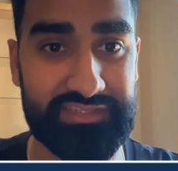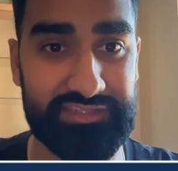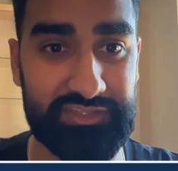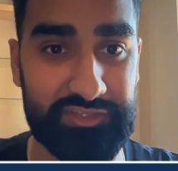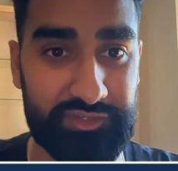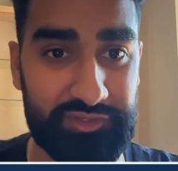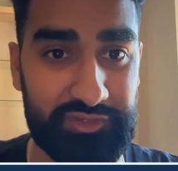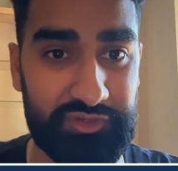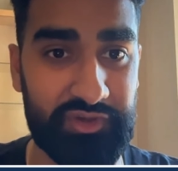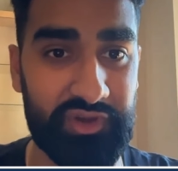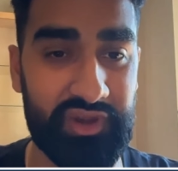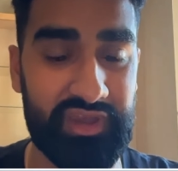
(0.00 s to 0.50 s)

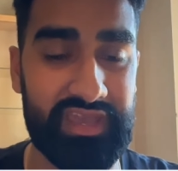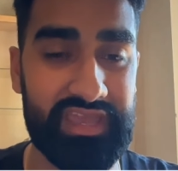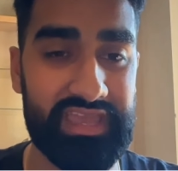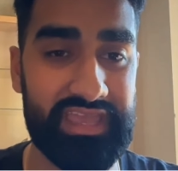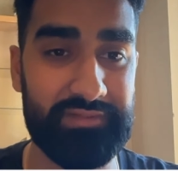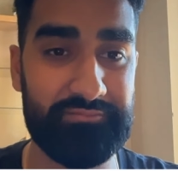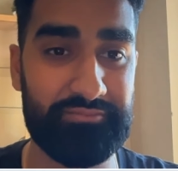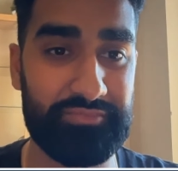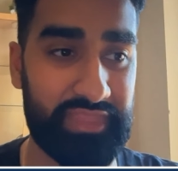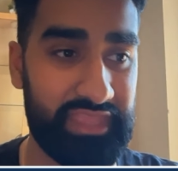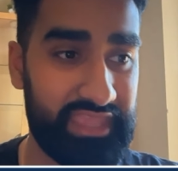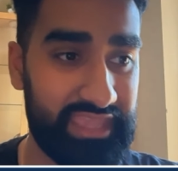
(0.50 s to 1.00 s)
to
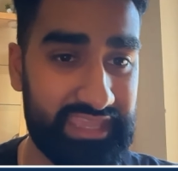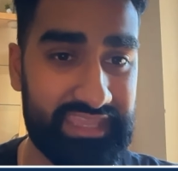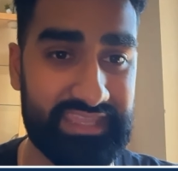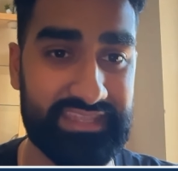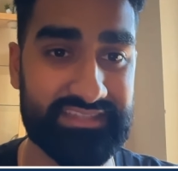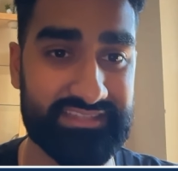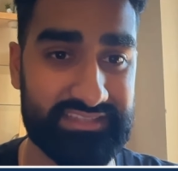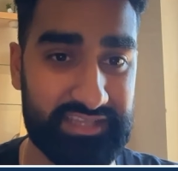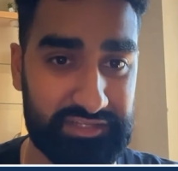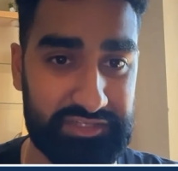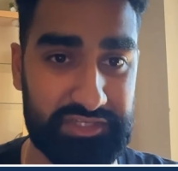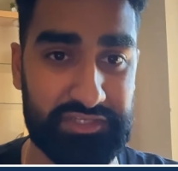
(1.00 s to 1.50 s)
in
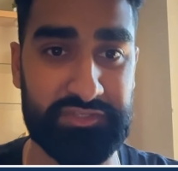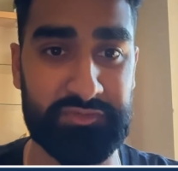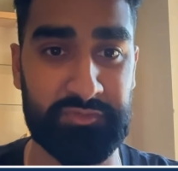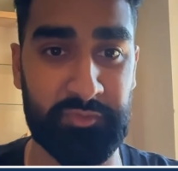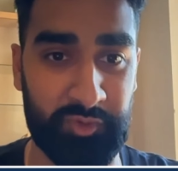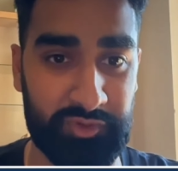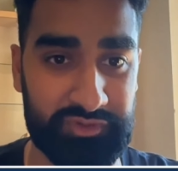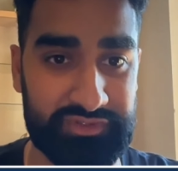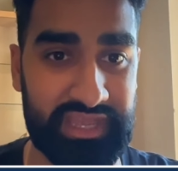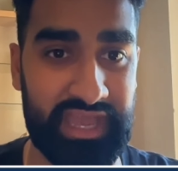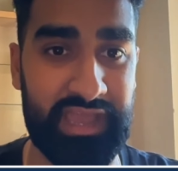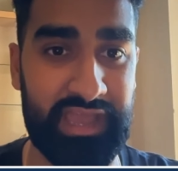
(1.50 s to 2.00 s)
such a
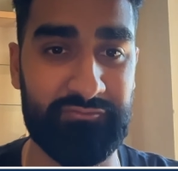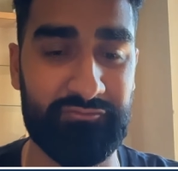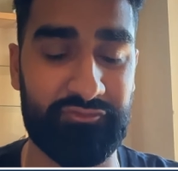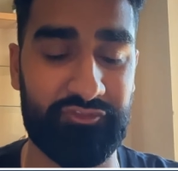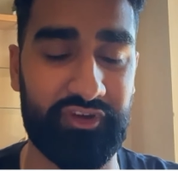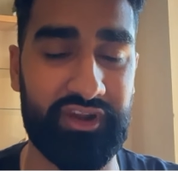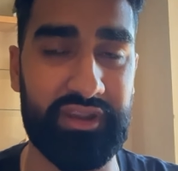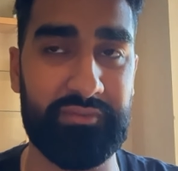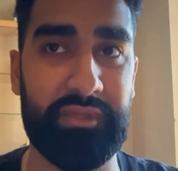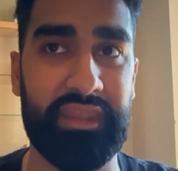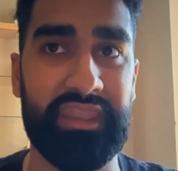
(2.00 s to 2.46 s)
small time frame.